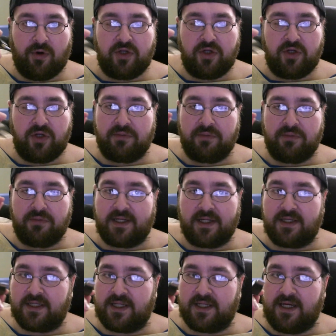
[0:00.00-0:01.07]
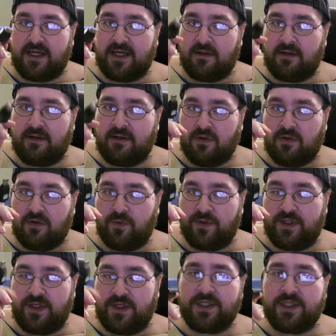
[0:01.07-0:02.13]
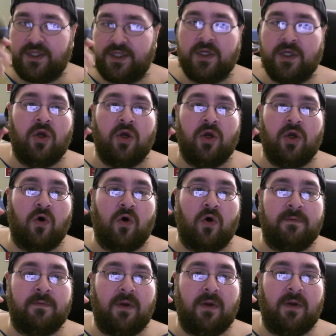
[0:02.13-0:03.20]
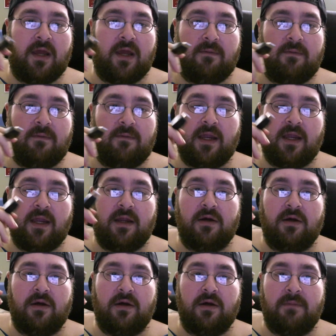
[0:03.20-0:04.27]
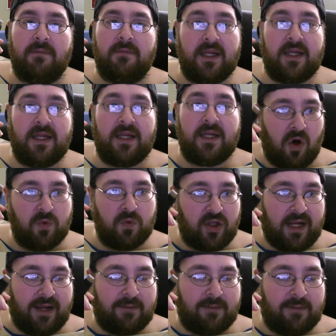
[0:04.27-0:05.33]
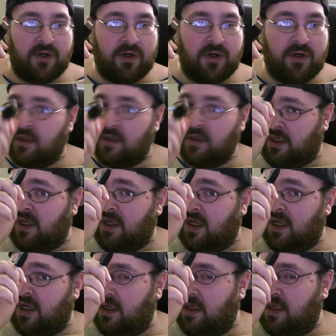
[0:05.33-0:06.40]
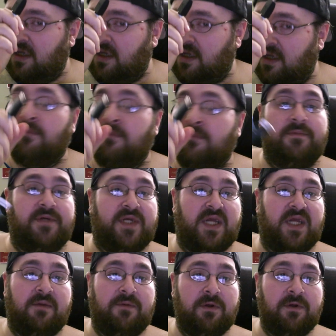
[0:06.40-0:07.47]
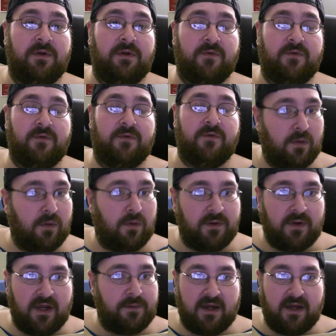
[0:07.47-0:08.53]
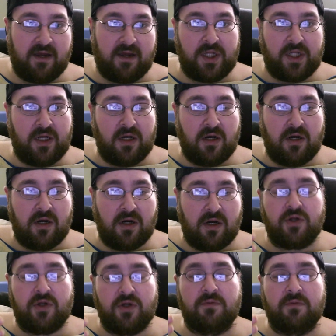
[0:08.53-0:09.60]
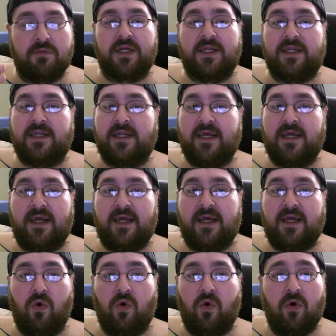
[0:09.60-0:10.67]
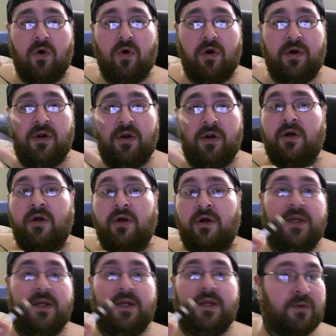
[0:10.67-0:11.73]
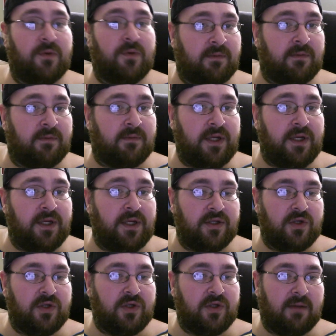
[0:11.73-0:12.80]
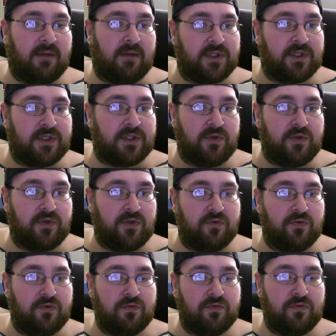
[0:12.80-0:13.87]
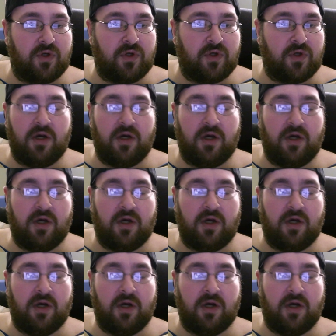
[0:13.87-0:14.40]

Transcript: it, you can plug it into that with this. Or if you have a mains wall adapter, say if you live in Europe, you have one there, you can plug it into that. Or if you're like me and you happen to uh,